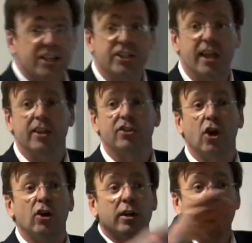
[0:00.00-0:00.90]
that the
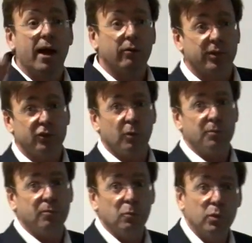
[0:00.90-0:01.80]
total amount that drops,
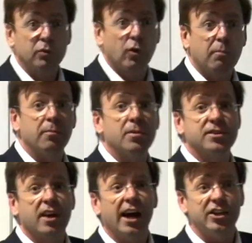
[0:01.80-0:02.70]
will drop from the
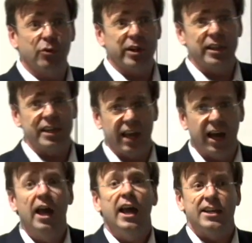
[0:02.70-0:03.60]
sky during the year
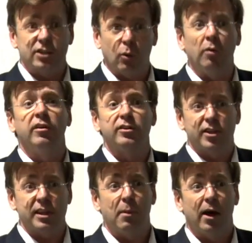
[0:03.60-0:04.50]
is equivalent to the
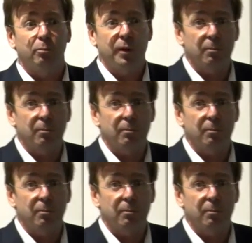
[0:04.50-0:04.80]
amount being